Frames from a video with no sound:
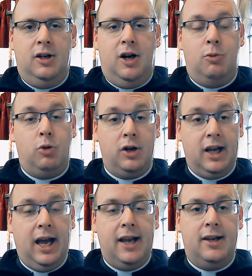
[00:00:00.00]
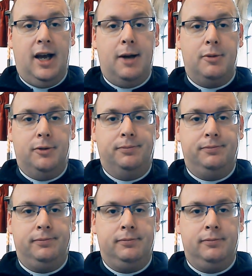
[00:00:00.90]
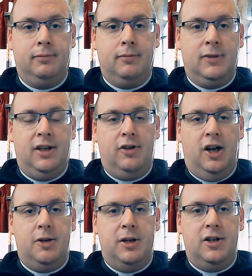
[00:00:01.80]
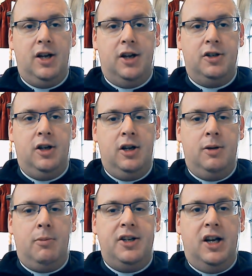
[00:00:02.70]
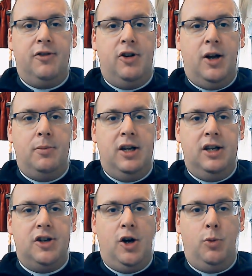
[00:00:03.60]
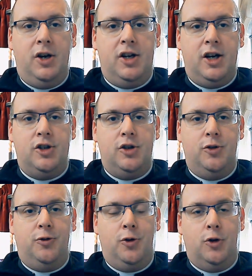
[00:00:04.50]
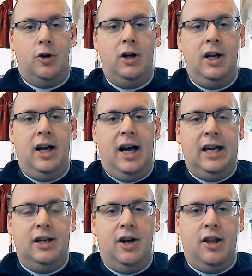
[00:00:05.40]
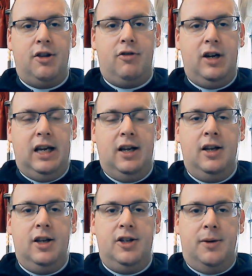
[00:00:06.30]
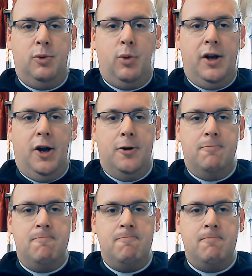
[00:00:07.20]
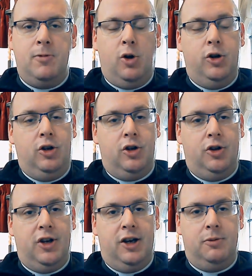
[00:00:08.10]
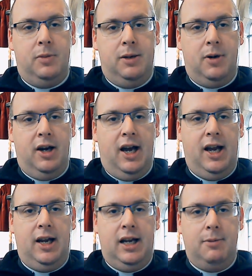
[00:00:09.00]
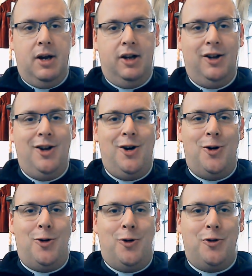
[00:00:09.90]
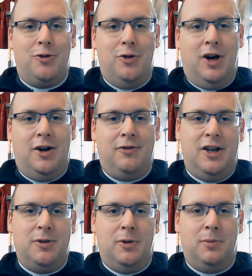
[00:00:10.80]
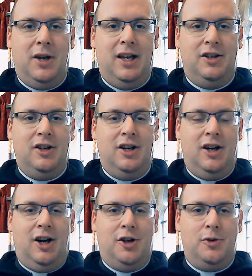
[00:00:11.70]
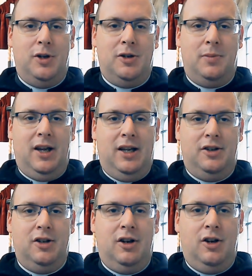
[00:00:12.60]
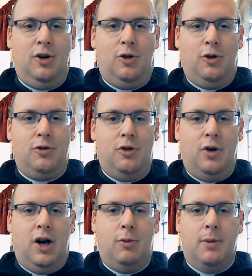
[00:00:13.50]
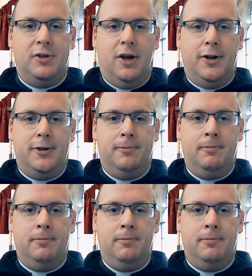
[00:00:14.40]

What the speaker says: and what can happen. If you'd like to be in touch, my telephone number is 01924 893 110, or you can contact me by email or through our Facebook page, our Twitter page, or through our website.